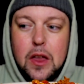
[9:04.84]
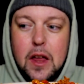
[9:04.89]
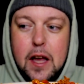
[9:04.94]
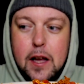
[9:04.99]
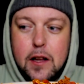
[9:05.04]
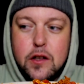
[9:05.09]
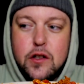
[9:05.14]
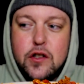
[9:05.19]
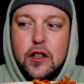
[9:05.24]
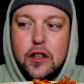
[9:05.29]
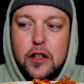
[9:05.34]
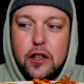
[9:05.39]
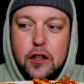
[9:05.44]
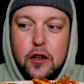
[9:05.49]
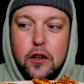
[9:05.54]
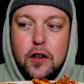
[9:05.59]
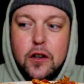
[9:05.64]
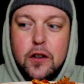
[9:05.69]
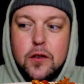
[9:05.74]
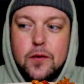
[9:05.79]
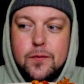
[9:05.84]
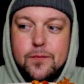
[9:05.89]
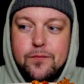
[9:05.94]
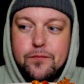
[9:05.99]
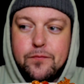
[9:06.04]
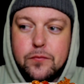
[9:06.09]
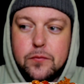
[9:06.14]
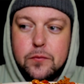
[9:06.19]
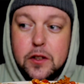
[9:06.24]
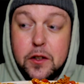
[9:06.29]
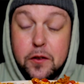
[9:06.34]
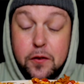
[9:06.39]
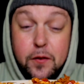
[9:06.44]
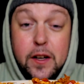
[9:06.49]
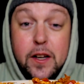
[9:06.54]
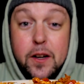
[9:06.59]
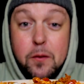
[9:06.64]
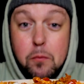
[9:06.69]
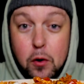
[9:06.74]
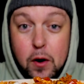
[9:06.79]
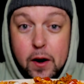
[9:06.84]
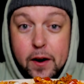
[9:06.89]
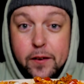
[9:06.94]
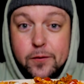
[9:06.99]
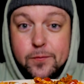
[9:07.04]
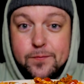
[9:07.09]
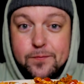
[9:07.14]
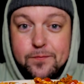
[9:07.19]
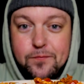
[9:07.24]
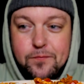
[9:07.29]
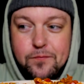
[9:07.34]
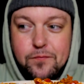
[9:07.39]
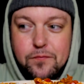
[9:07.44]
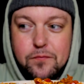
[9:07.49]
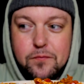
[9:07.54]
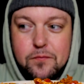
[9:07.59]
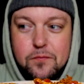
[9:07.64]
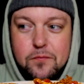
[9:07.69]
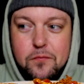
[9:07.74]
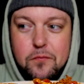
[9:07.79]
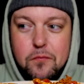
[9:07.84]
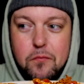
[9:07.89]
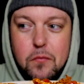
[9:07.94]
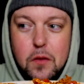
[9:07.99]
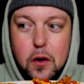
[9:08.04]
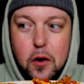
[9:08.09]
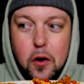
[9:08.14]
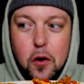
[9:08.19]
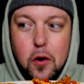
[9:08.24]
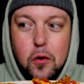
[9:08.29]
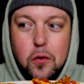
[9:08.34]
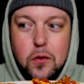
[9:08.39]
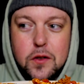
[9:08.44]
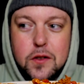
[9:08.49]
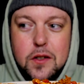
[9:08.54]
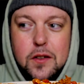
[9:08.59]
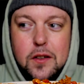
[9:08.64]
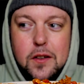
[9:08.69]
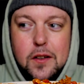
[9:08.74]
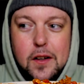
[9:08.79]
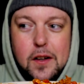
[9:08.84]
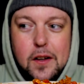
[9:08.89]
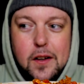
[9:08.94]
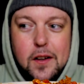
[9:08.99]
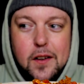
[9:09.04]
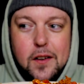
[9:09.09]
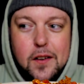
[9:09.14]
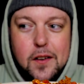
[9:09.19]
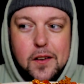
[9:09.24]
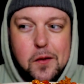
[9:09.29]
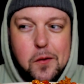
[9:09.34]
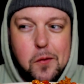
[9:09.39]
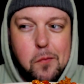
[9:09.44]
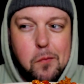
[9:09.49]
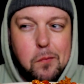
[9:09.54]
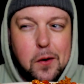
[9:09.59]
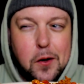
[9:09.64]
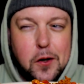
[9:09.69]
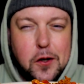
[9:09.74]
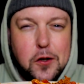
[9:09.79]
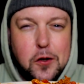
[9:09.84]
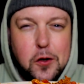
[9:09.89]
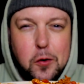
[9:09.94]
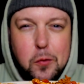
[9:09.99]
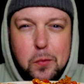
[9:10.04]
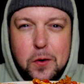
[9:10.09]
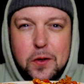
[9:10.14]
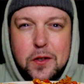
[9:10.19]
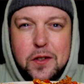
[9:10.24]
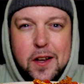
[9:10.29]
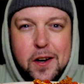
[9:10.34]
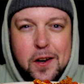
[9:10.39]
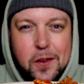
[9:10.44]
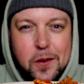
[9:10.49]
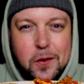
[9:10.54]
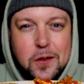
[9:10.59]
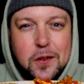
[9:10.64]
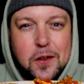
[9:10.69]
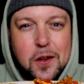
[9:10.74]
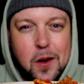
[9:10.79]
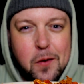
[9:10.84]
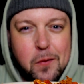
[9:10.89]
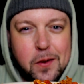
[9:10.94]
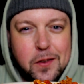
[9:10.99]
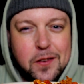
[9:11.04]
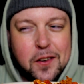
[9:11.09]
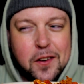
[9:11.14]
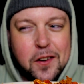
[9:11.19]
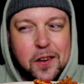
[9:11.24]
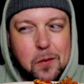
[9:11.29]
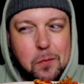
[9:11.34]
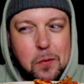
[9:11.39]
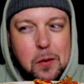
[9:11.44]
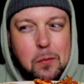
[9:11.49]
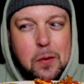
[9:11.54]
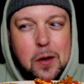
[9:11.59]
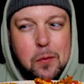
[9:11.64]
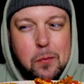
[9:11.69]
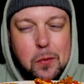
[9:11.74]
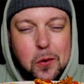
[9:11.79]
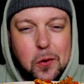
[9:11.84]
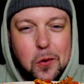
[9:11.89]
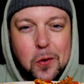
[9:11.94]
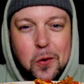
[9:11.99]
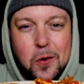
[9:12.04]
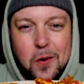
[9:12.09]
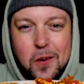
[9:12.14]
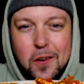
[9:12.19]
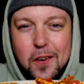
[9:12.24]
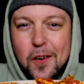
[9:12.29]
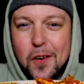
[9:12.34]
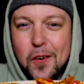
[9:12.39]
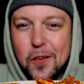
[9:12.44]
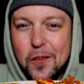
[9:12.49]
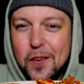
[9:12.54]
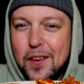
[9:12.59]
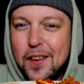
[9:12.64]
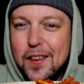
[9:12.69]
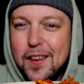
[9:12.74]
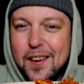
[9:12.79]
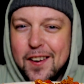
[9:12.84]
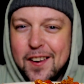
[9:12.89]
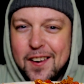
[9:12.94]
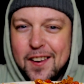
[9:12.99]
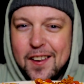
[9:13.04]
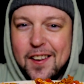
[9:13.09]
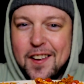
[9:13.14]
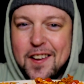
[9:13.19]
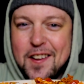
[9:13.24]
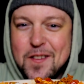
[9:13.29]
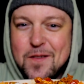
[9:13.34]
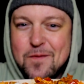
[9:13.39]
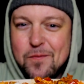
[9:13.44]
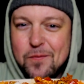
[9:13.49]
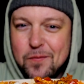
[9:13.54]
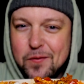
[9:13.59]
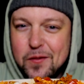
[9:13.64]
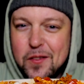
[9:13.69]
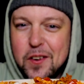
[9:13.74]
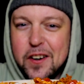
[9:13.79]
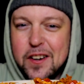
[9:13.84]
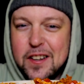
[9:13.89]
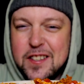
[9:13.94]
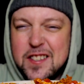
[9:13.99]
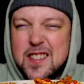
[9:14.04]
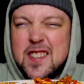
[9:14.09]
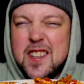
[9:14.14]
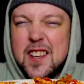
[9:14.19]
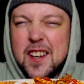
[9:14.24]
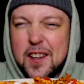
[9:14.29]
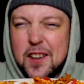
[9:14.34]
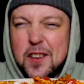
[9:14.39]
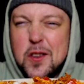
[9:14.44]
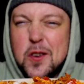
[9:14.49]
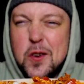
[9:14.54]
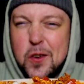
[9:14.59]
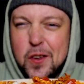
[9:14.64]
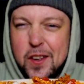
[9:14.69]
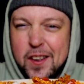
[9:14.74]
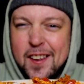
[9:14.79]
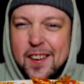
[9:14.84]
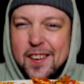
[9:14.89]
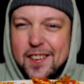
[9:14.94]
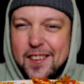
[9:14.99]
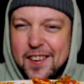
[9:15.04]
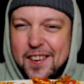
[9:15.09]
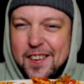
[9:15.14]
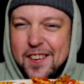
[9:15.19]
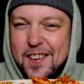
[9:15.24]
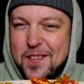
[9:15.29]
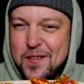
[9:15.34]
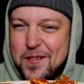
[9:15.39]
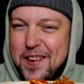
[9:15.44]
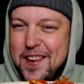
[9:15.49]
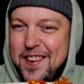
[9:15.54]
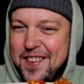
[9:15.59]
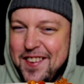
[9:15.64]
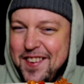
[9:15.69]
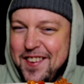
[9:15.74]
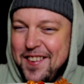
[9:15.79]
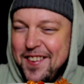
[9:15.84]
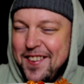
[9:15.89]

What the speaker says: insecure, defeated brain goes, but 2% of those comments are going to be people who are really going to, they're going to stick it to you. You know what I mean?